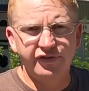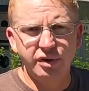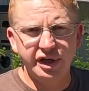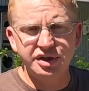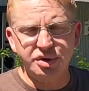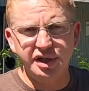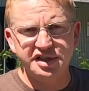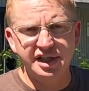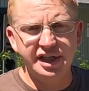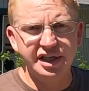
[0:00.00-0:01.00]
if you're
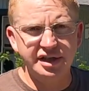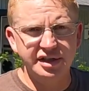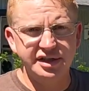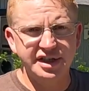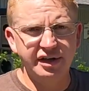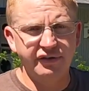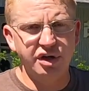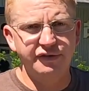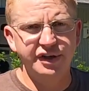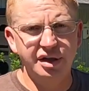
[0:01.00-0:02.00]
interested in getting a set of
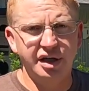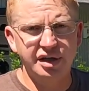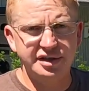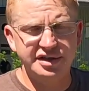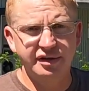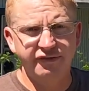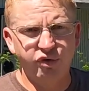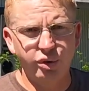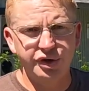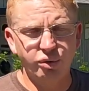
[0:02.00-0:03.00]
RV locks
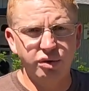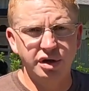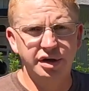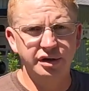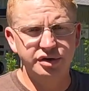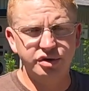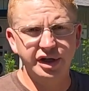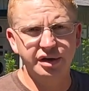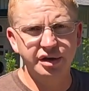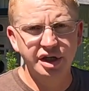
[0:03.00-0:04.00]
for your
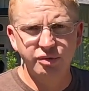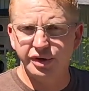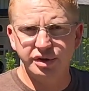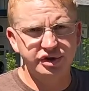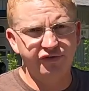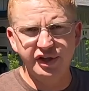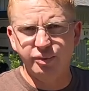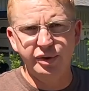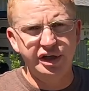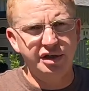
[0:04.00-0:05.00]
trailer, whether it's a
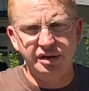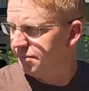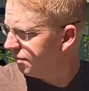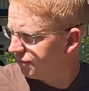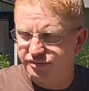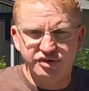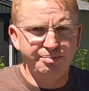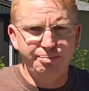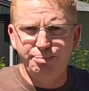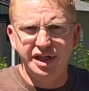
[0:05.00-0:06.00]
5th wheel,
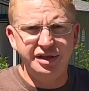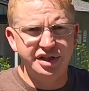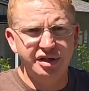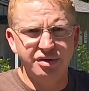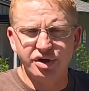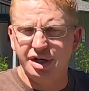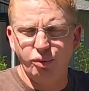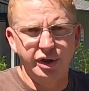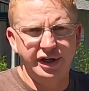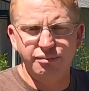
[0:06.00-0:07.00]
bean,
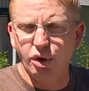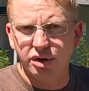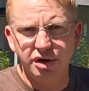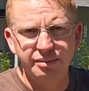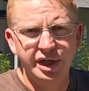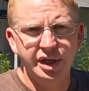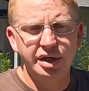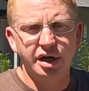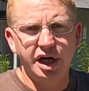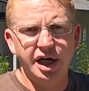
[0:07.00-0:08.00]
teardrop, whatever, motorhome,
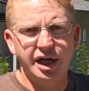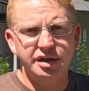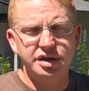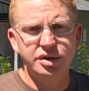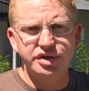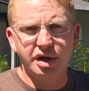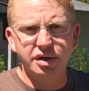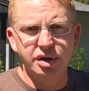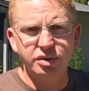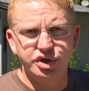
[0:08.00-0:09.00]
use
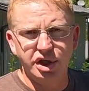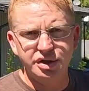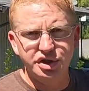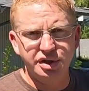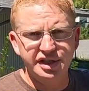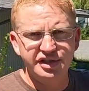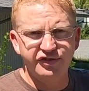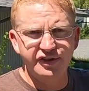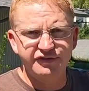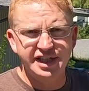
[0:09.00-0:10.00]
our code
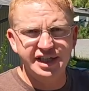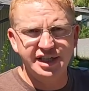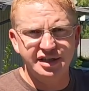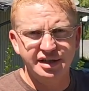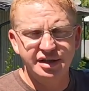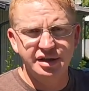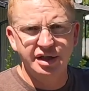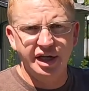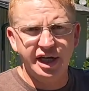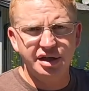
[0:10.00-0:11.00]
Jauntjunkies15
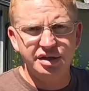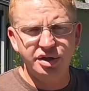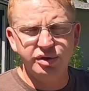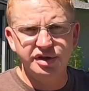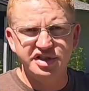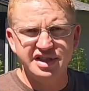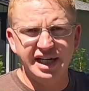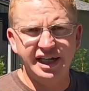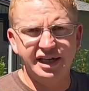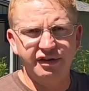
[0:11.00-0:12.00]
and you can
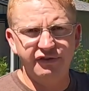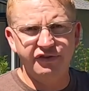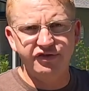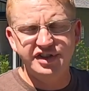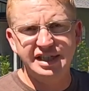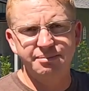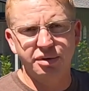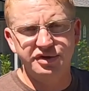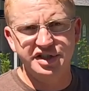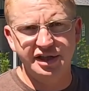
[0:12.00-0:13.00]
save
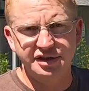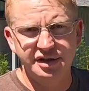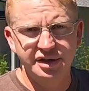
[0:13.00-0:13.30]
15%.